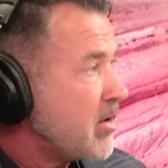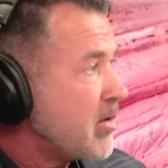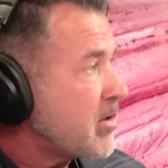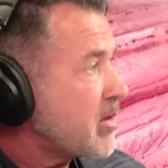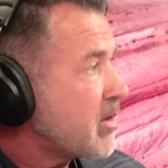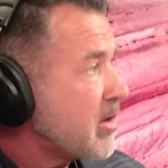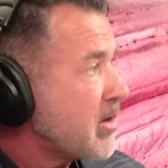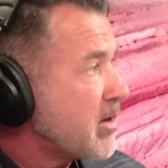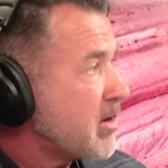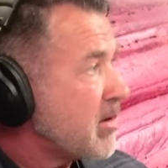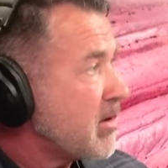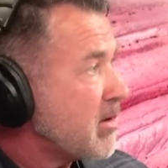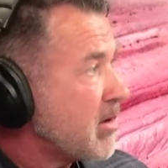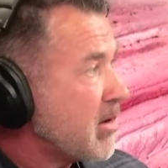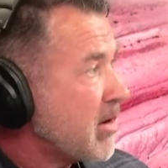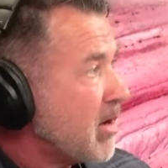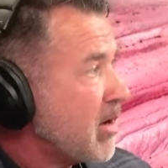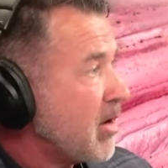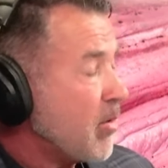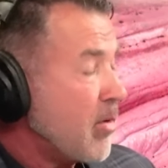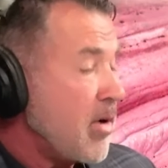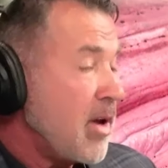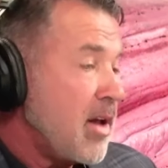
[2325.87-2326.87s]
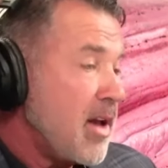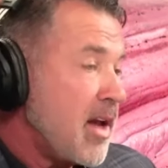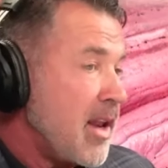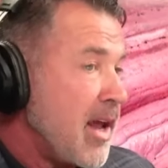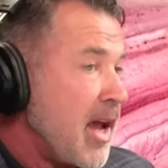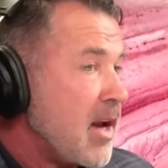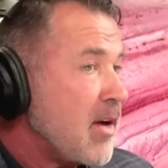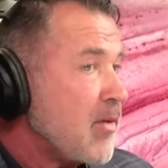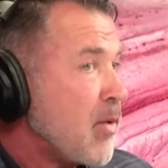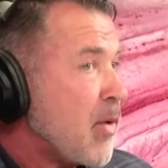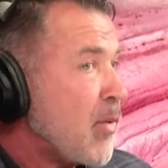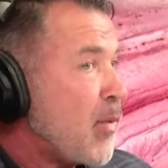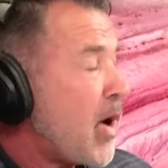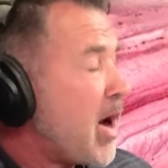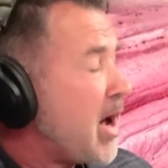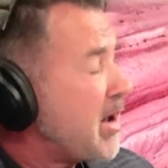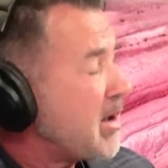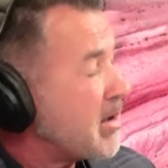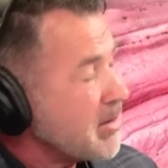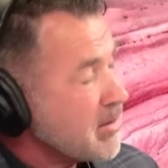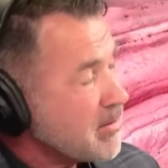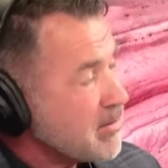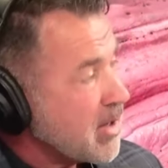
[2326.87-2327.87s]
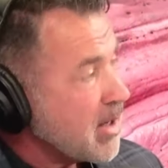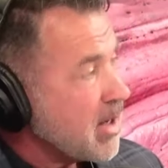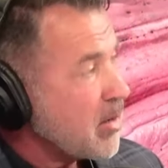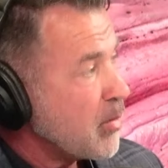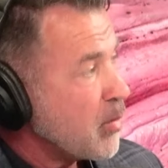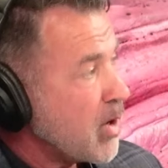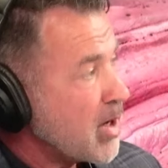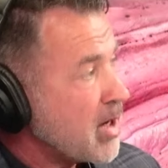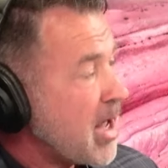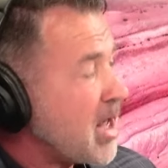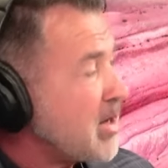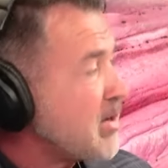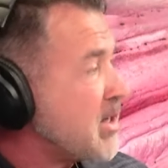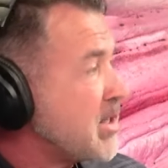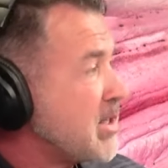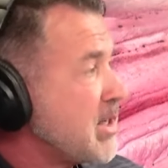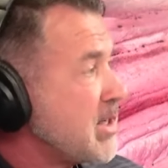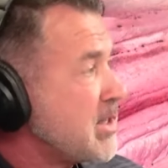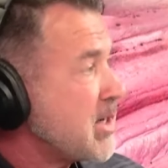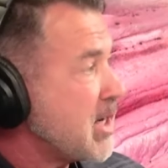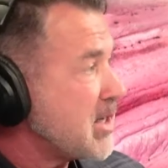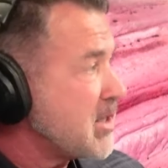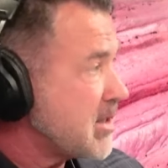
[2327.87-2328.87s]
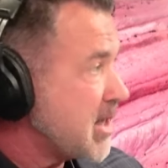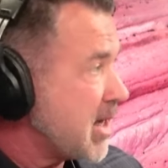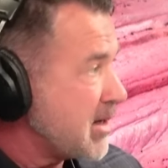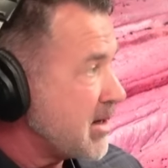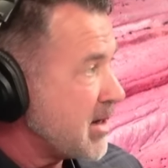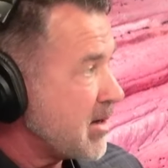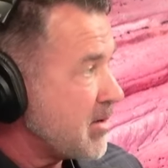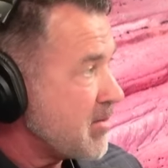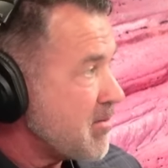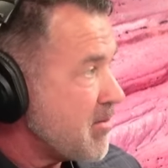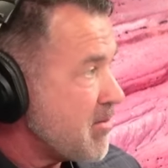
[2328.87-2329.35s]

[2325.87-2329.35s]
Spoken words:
nuclear? Well, and why? And what entity shuts that down?